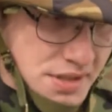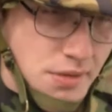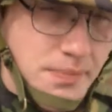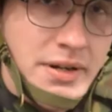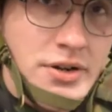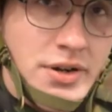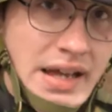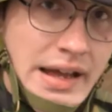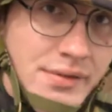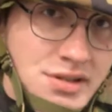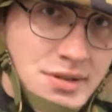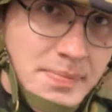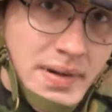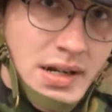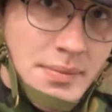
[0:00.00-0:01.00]
appear to have a
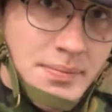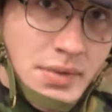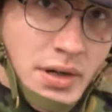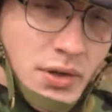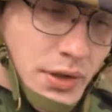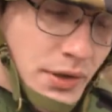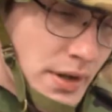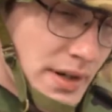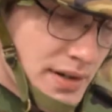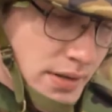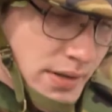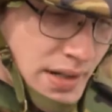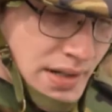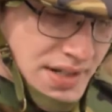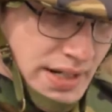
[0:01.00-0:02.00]
spin up. I'll go
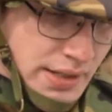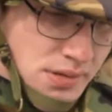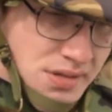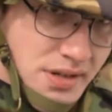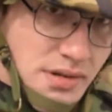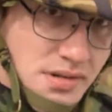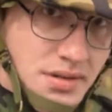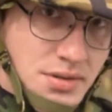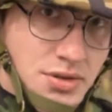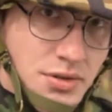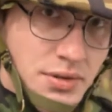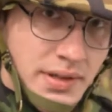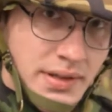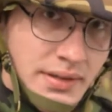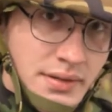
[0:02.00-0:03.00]
downstairs and
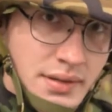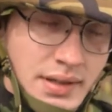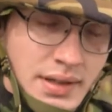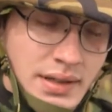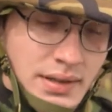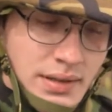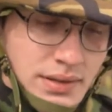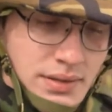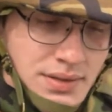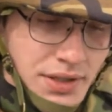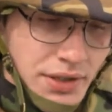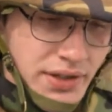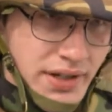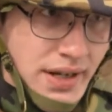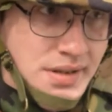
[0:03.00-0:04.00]
shoot it and
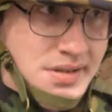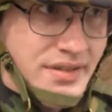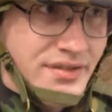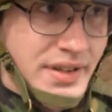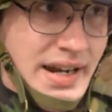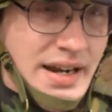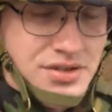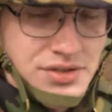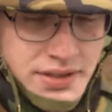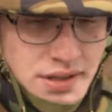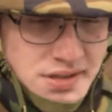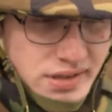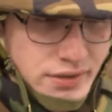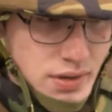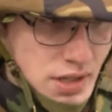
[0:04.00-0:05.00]
tell you guys if it actually
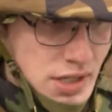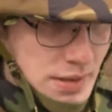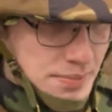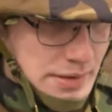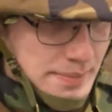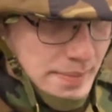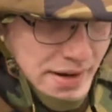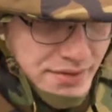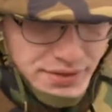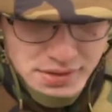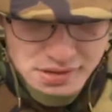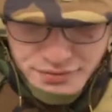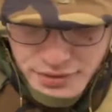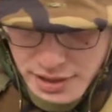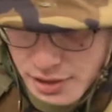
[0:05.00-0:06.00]
does have a hop up after
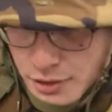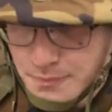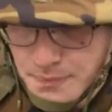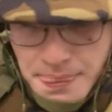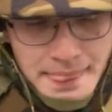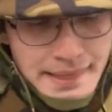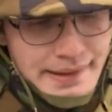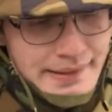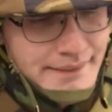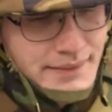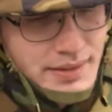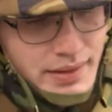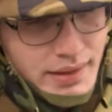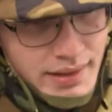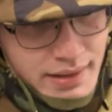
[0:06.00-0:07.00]
this video.
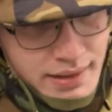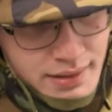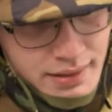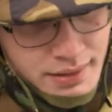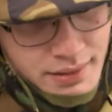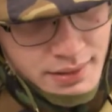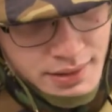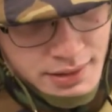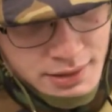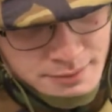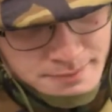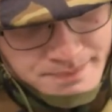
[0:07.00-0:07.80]
And I